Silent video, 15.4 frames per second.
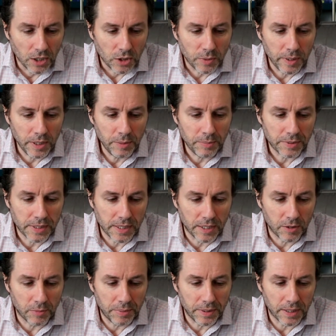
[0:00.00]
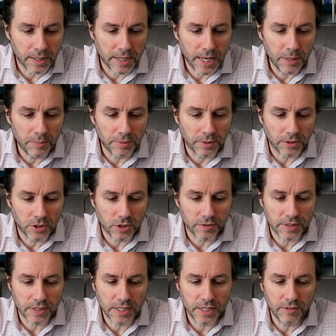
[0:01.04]
20% have been unable to
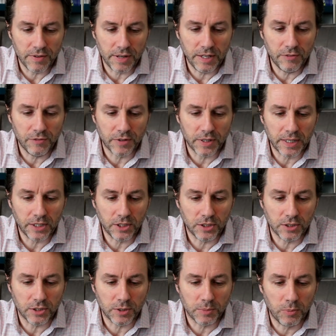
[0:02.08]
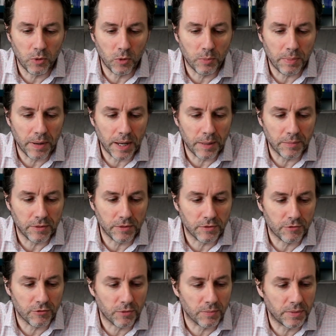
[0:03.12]
receive any financial support payment
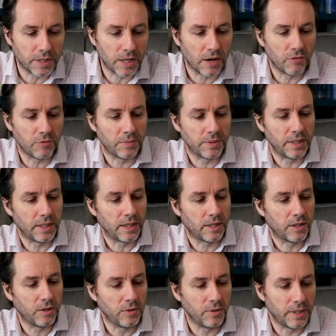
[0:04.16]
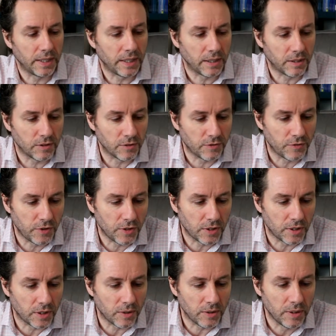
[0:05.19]
from the government, including the
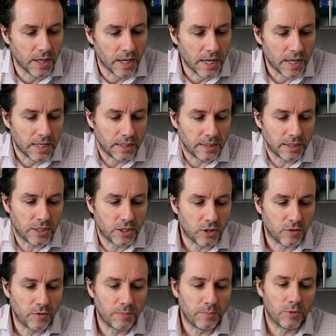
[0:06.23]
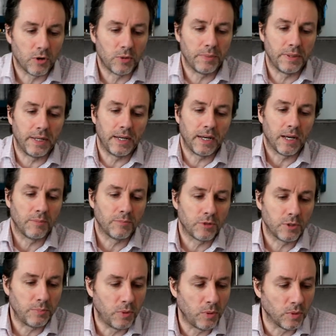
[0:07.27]
furlough and the Self-Employment Income
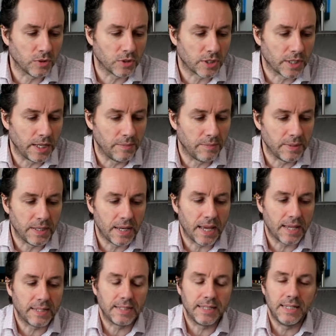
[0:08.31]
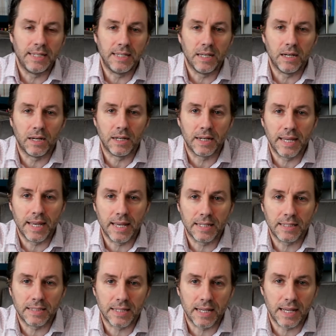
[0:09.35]
Support Scheme, the
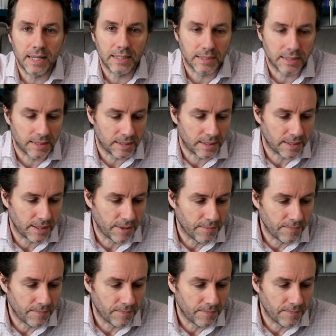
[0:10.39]
SEISS.